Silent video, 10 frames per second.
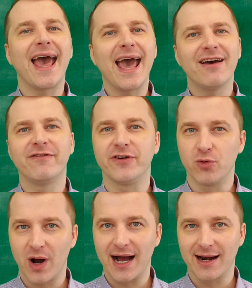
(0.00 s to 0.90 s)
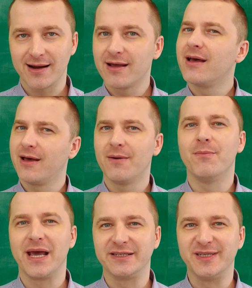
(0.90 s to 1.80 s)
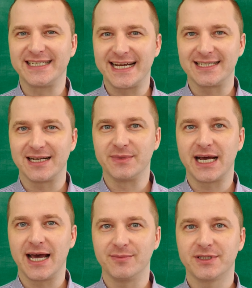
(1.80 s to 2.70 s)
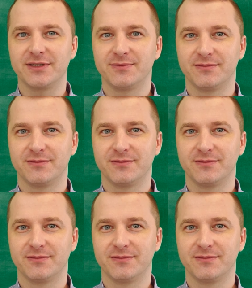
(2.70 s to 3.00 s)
Everyone makes mistakes sometimes.